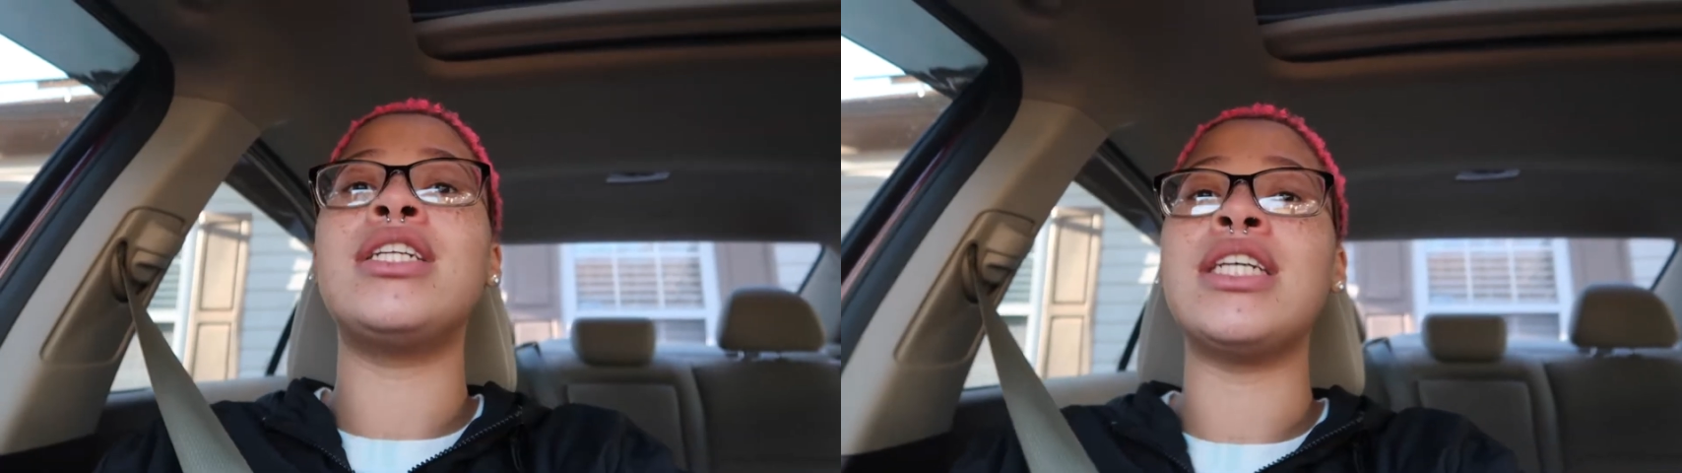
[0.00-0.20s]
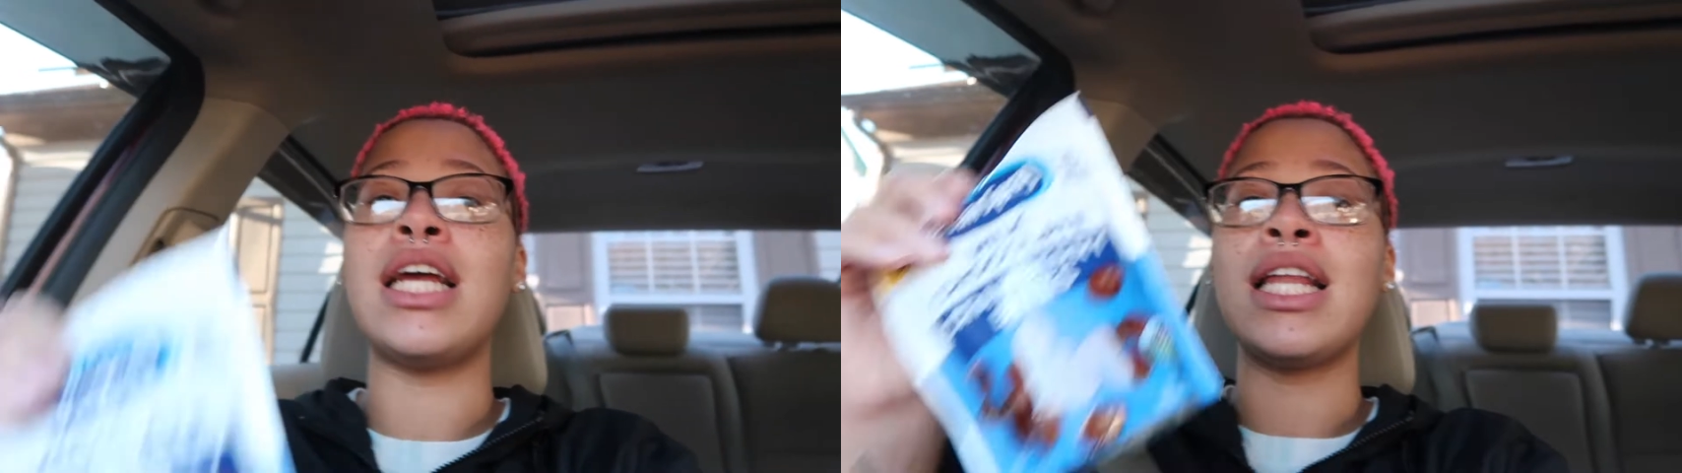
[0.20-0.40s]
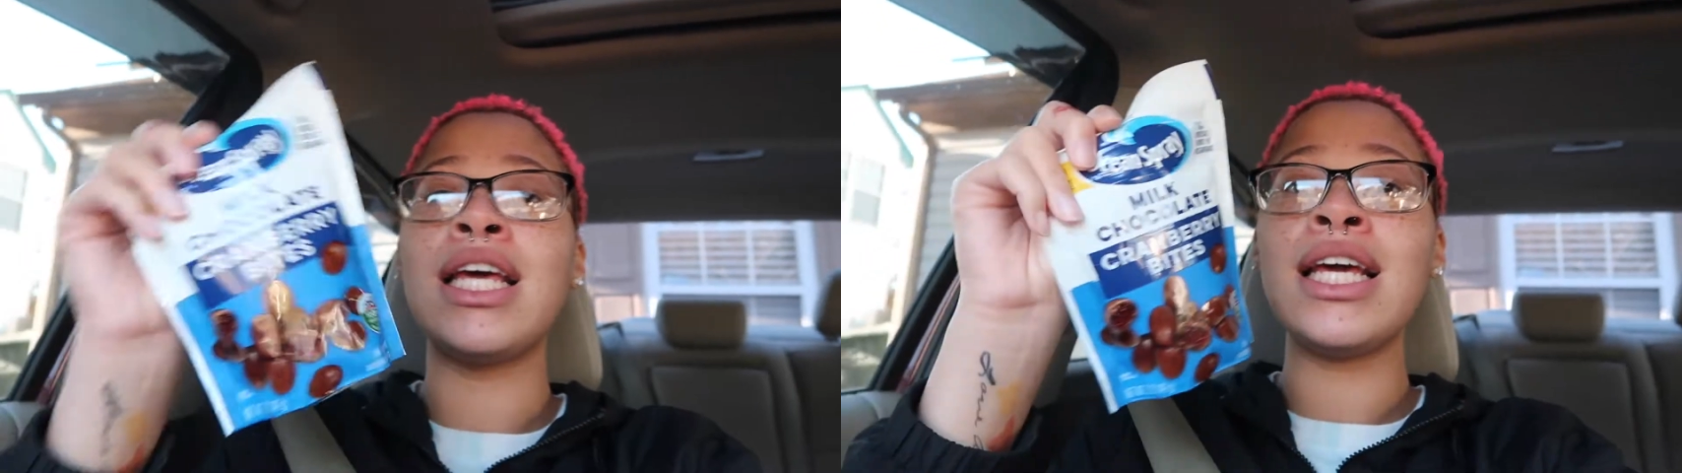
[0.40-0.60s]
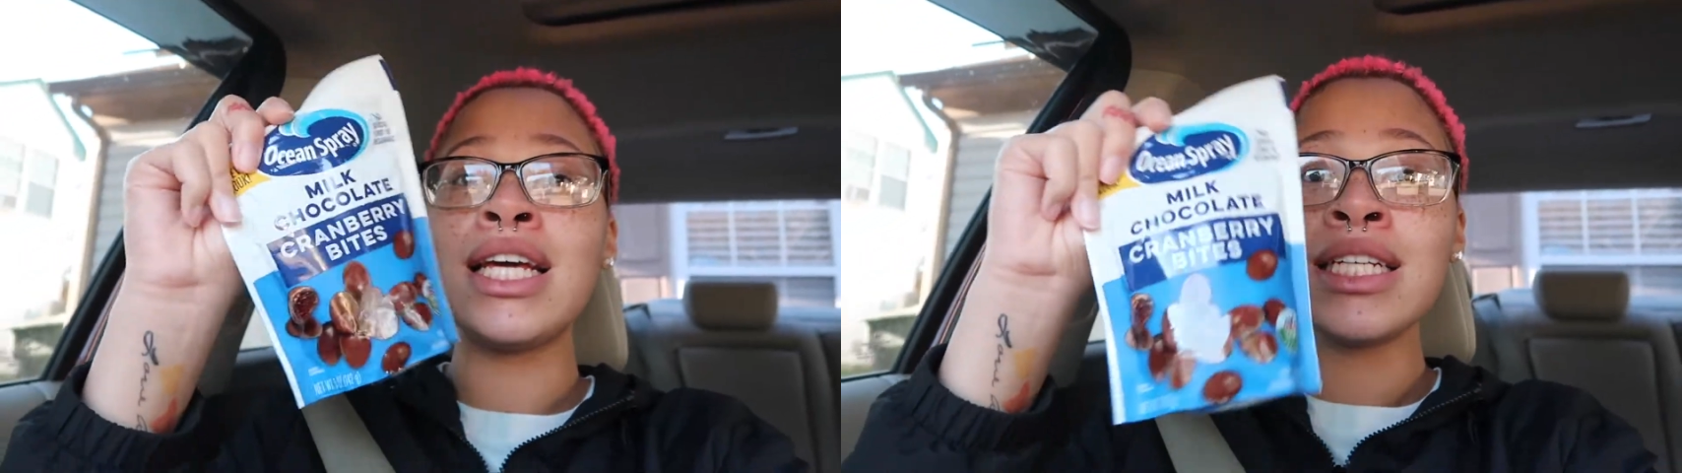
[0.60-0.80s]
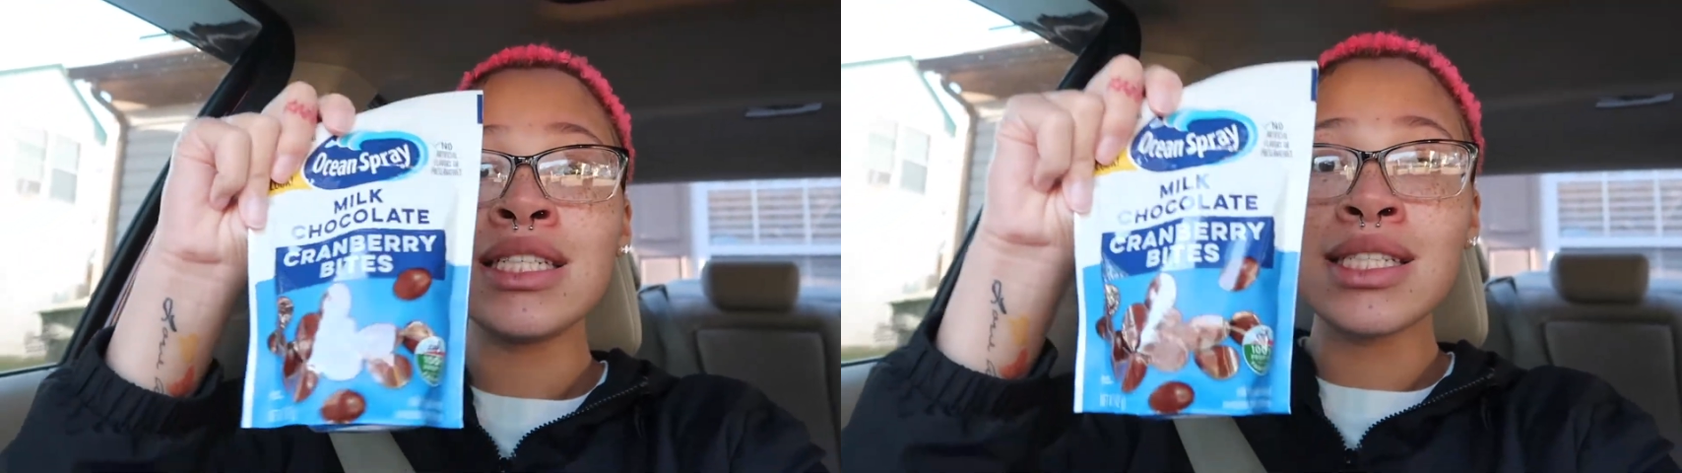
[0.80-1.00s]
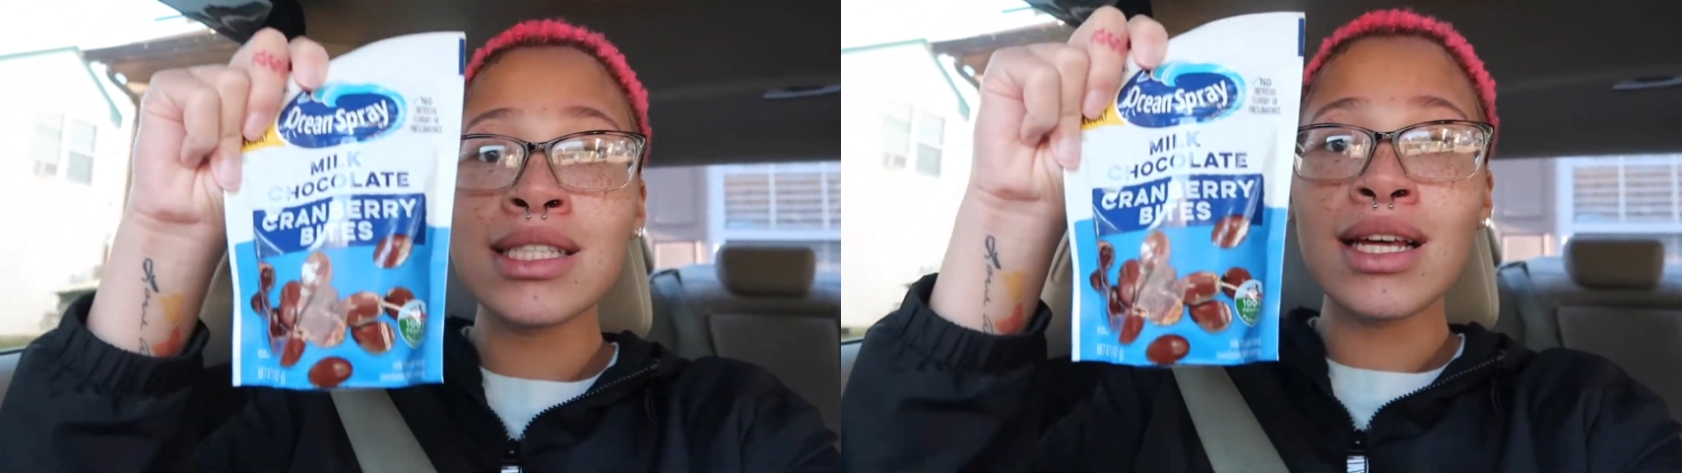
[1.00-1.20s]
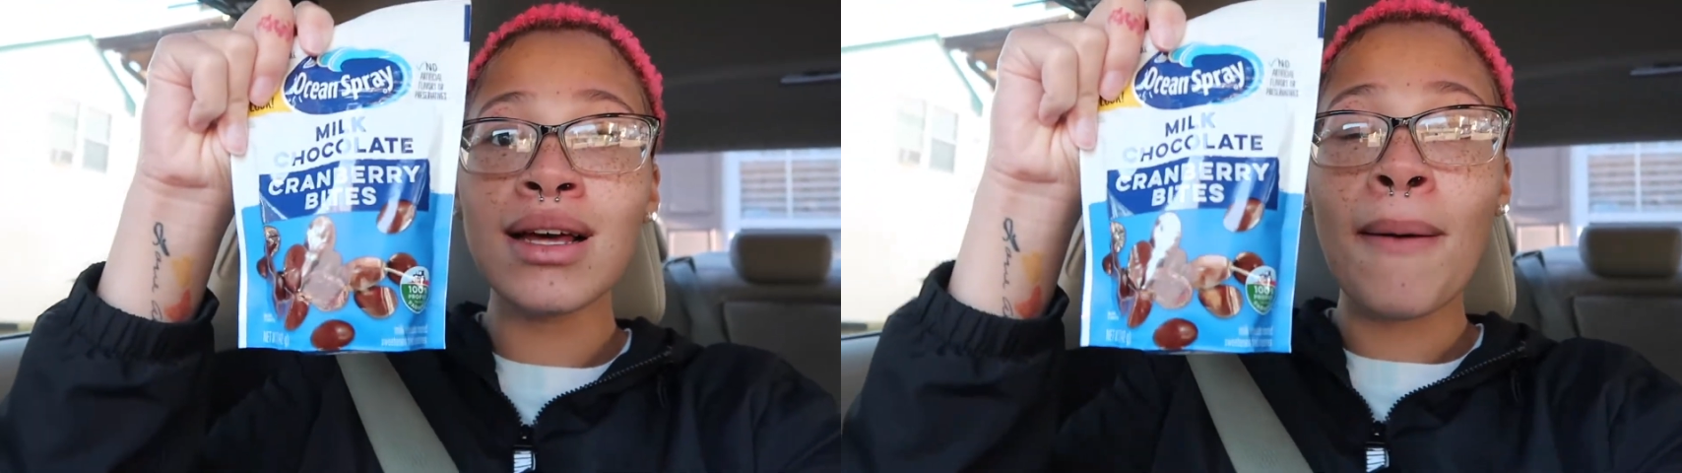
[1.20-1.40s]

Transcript: G, these,